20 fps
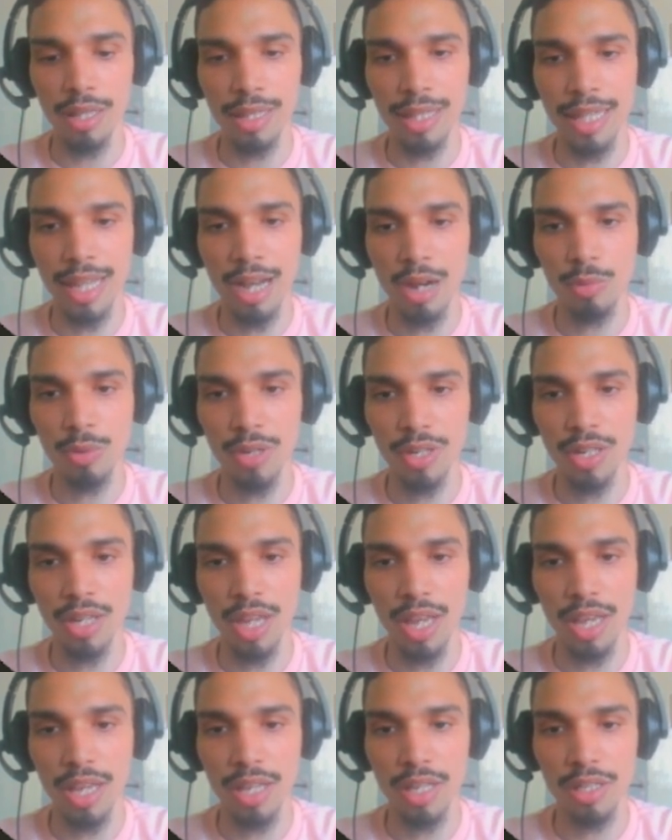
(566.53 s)

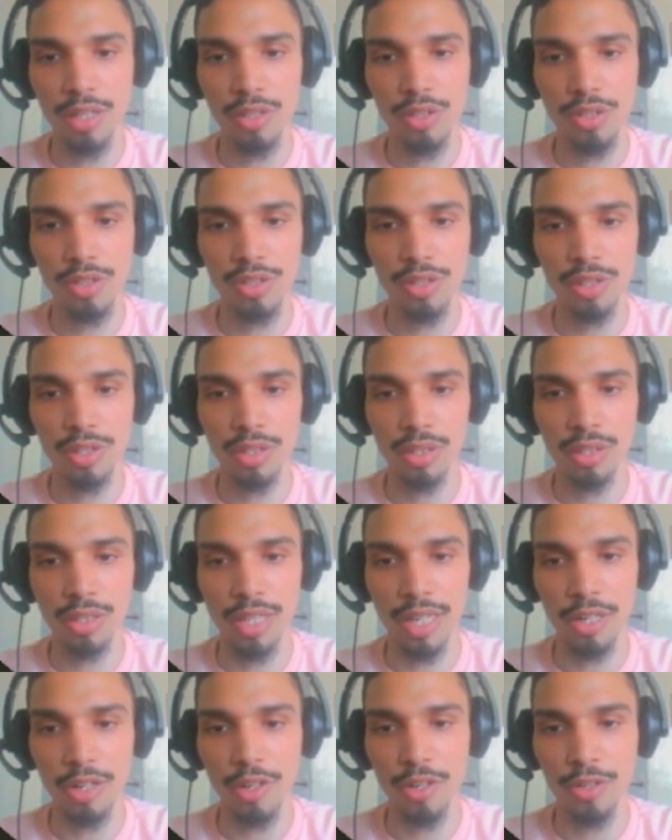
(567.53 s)
lowercase
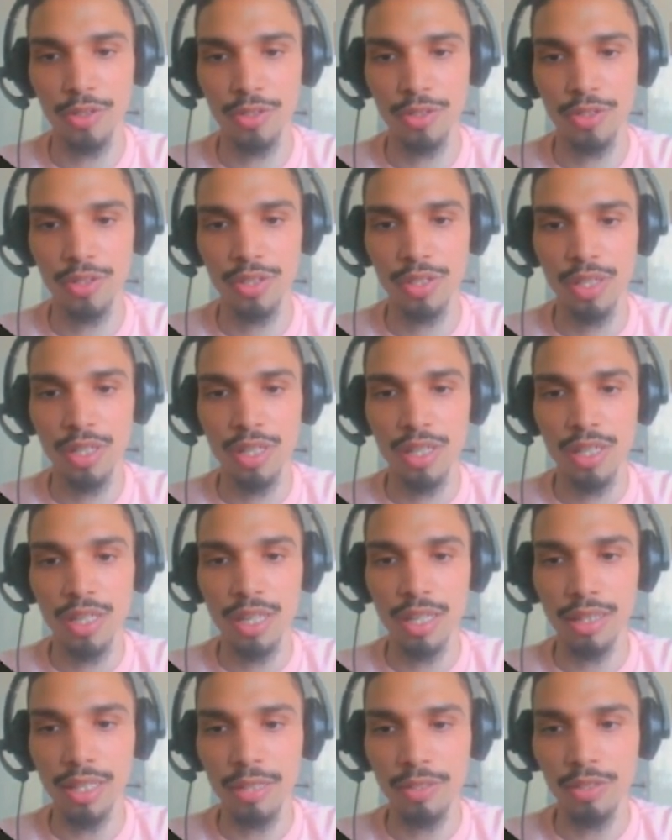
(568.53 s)
letters.
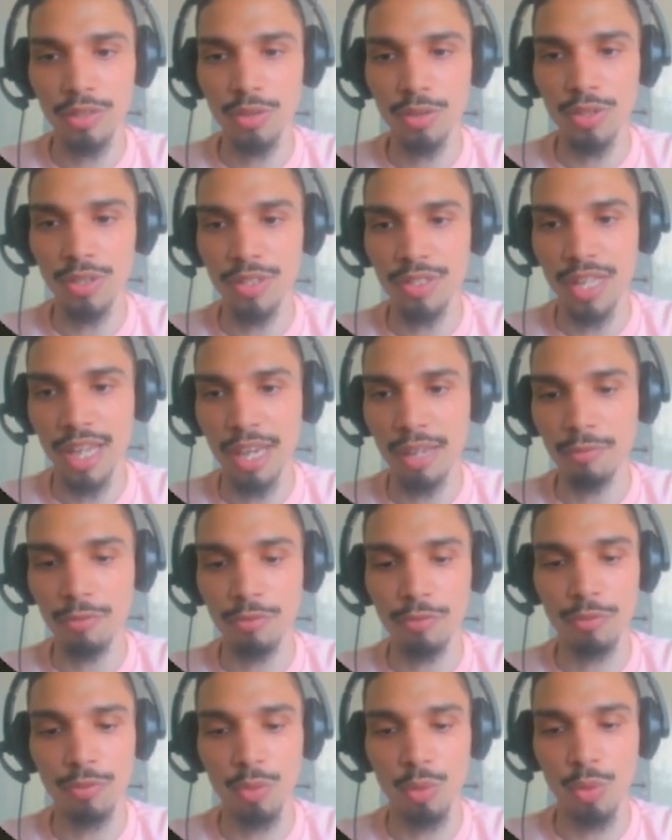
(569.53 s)
And let's do the same
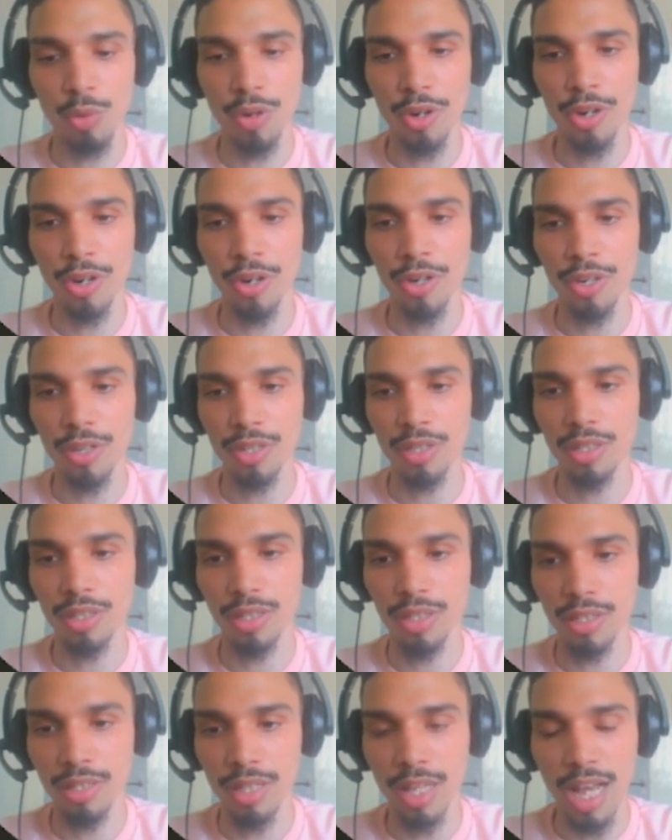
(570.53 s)
for
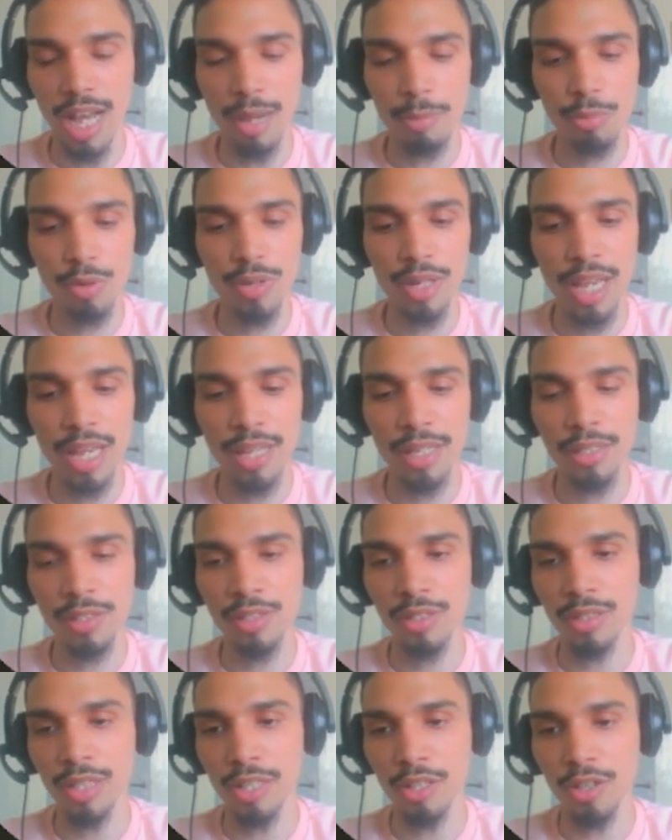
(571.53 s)
the
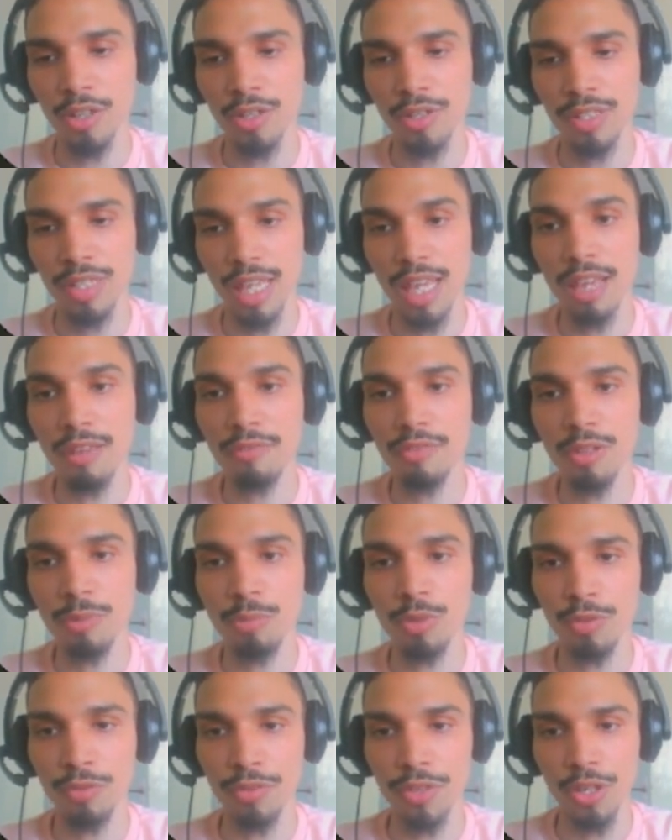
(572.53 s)
uppercase letters if the
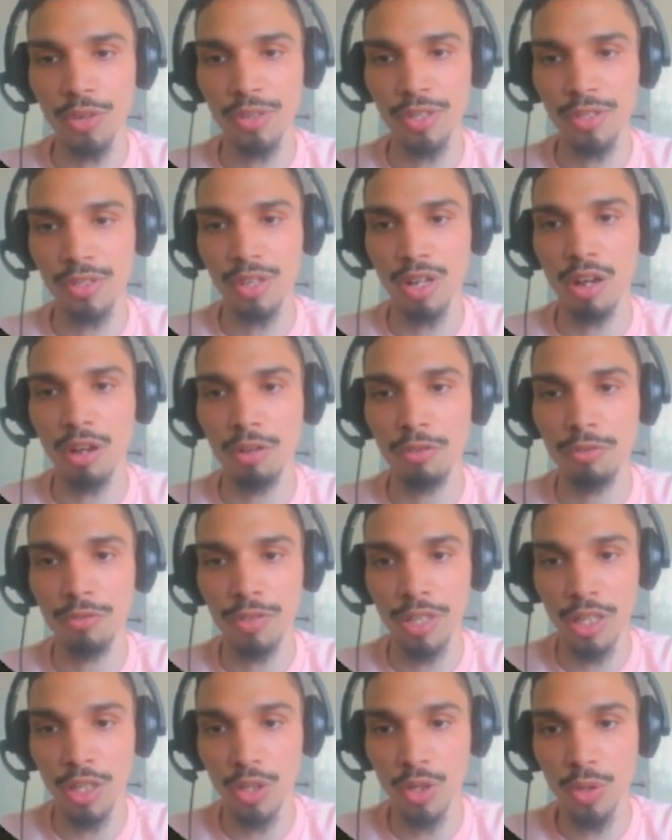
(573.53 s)
preference of
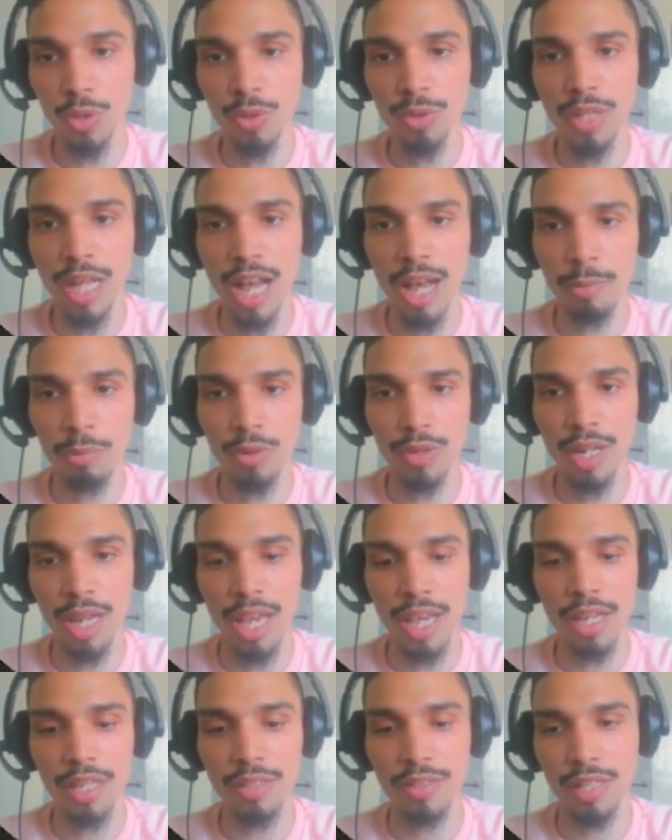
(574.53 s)
include
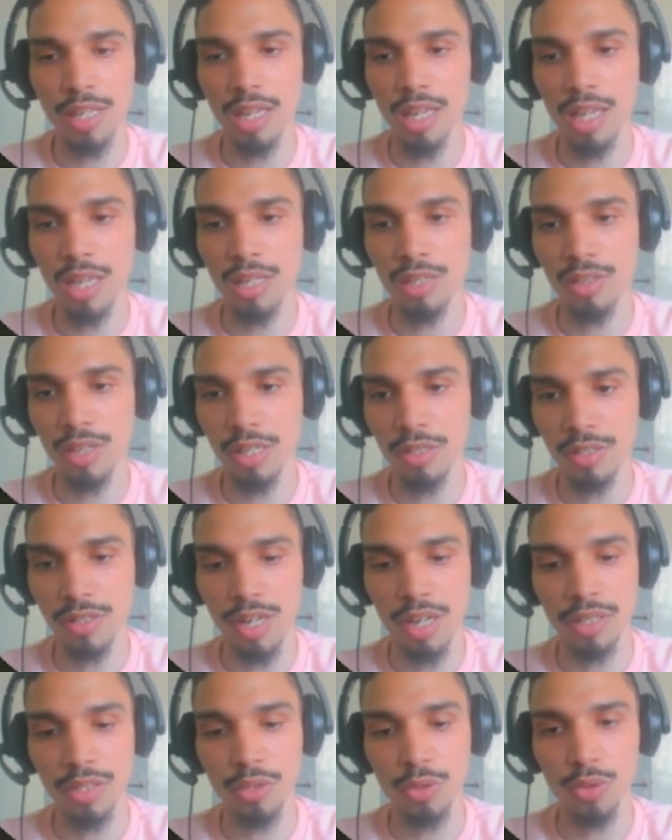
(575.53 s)
uppercase is
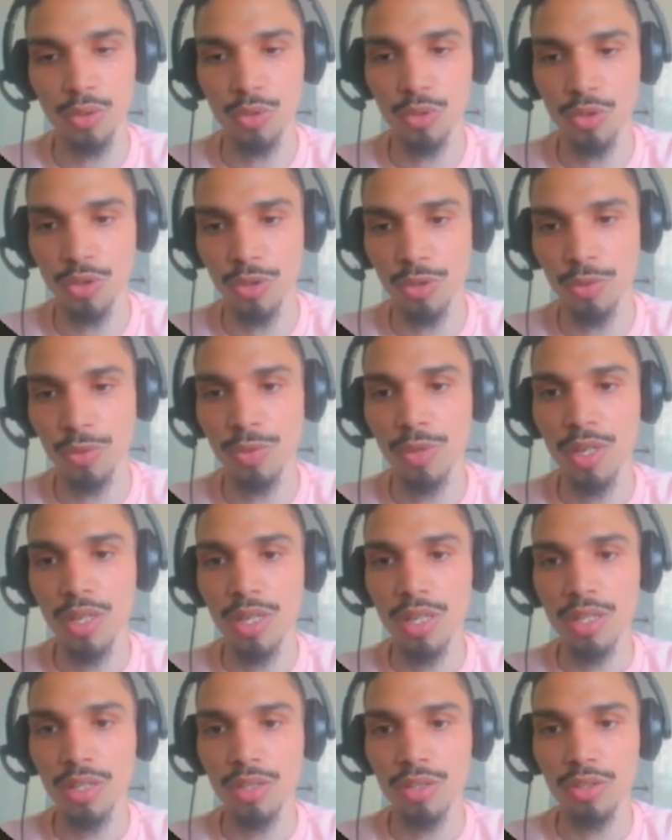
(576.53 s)
assigned to true.
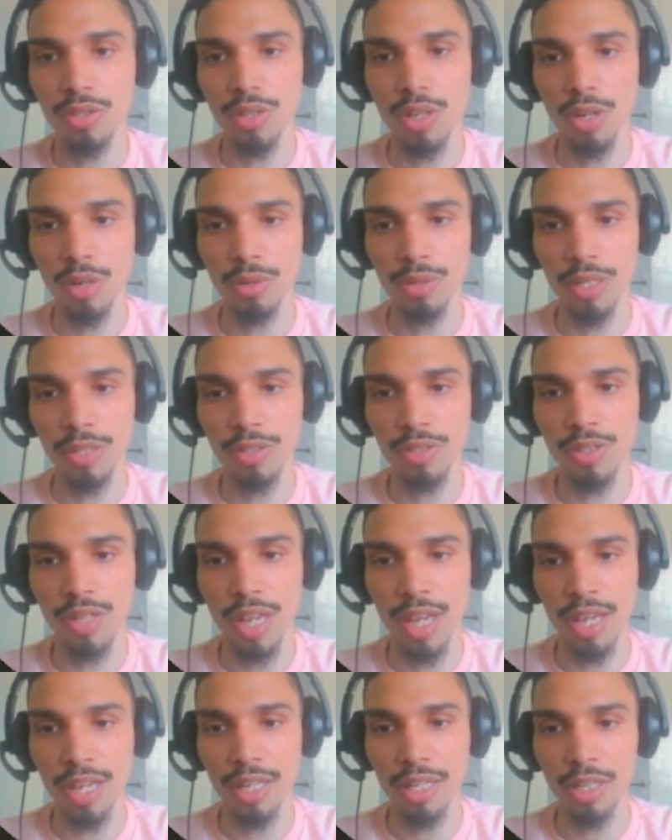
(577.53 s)
So let's
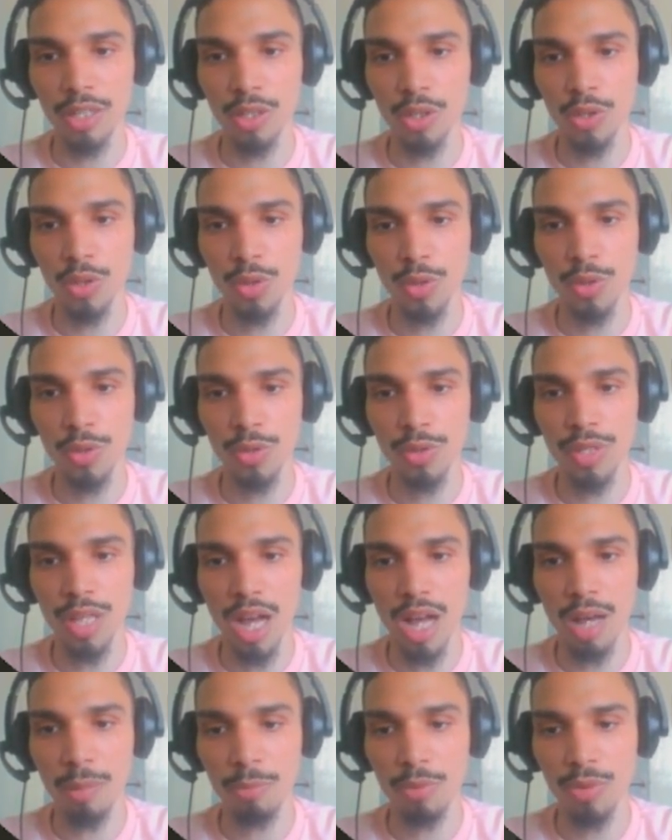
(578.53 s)
say include
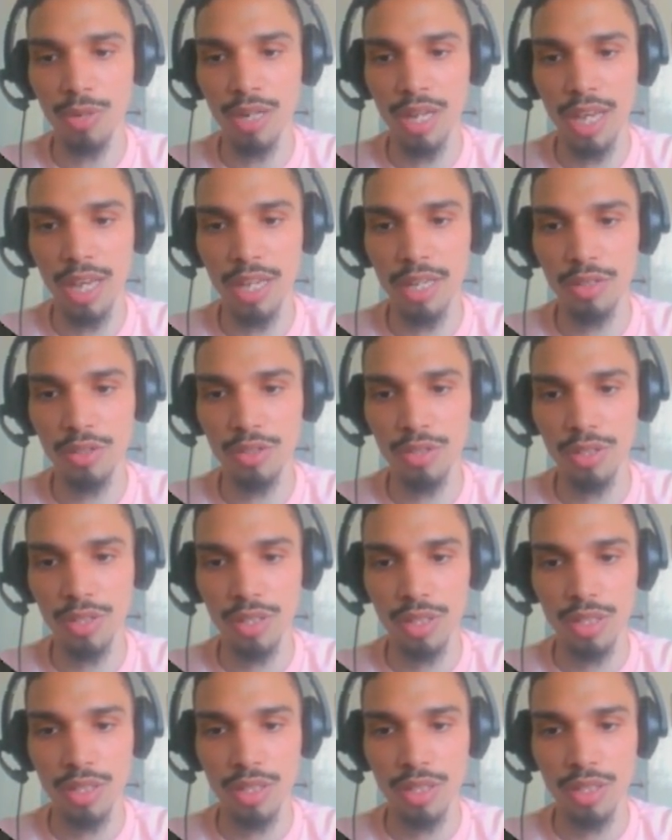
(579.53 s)
uppercase,